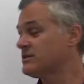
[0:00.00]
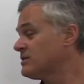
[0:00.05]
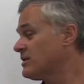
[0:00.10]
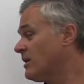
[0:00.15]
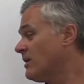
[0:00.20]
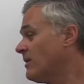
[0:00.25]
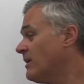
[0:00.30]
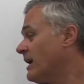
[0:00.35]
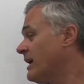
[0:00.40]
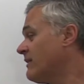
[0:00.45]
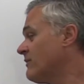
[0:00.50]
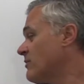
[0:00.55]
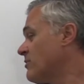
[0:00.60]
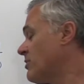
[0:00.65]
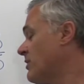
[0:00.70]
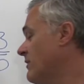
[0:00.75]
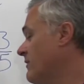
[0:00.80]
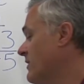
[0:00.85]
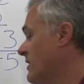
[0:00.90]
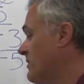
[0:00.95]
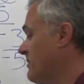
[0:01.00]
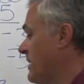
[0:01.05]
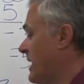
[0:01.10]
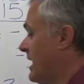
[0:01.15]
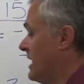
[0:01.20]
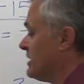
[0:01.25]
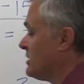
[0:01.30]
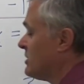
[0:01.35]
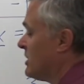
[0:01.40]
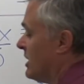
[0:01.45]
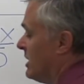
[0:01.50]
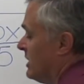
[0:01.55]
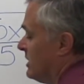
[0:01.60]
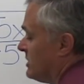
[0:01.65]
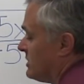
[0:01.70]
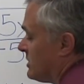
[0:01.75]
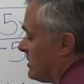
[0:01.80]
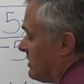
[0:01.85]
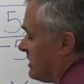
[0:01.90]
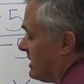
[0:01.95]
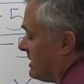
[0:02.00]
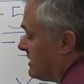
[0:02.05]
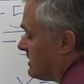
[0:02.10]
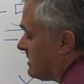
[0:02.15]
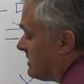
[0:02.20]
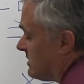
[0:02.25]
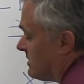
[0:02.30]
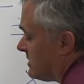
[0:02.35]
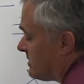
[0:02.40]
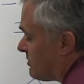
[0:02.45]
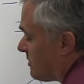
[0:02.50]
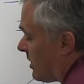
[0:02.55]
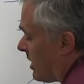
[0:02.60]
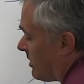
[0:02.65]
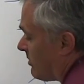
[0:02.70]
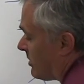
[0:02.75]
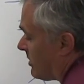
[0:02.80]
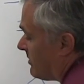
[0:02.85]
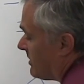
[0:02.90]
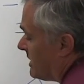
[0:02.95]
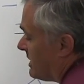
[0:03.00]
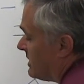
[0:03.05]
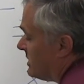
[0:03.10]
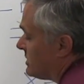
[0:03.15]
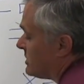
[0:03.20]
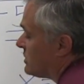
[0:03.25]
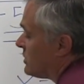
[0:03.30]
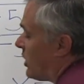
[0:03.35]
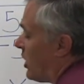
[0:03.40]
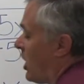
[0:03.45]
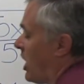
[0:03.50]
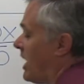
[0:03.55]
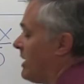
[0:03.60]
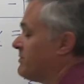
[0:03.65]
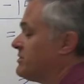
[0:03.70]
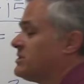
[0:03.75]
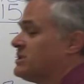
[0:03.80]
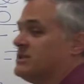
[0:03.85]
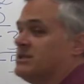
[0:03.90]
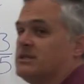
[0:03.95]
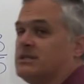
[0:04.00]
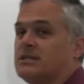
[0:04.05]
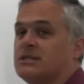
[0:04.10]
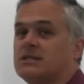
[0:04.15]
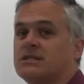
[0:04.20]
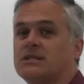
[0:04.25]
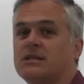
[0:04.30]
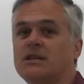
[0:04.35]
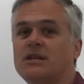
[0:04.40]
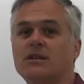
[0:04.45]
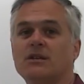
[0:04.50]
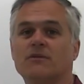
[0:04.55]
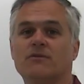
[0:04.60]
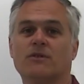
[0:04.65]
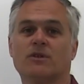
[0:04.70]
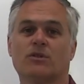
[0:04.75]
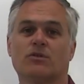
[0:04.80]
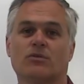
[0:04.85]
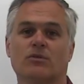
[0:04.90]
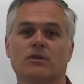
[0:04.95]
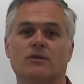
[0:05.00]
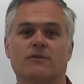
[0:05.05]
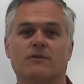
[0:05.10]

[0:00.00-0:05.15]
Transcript: So I have a perfect match. So the answer to this problem is option C for 3